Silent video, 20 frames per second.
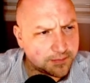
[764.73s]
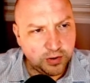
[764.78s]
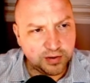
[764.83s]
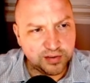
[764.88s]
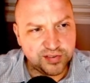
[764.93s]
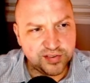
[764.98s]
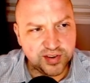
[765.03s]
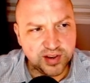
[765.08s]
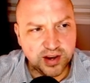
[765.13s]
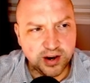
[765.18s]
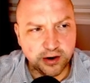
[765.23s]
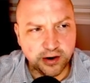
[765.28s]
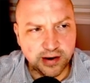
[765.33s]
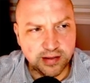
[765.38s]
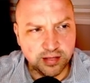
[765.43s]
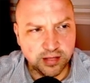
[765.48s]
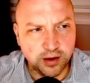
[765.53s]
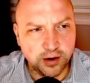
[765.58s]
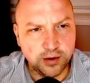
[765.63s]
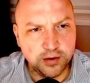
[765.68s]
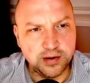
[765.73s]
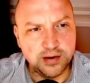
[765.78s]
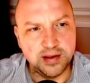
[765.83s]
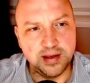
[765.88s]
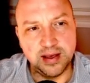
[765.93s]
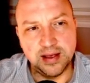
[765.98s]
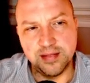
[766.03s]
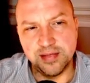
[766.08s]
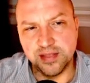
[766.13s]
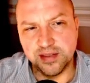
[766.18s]
You can see here I load
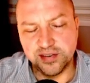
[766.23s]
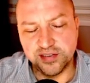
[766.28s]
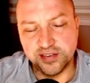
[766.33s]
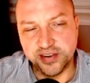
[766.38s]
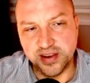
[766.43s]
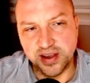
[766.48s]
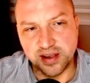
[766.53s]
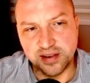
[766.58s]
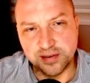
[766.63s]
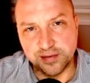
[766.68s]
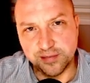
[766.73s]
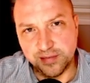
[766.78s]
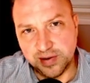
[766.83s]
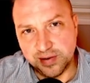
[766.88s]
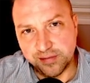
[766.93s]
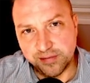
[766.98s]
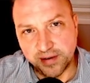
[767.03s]
in the CSV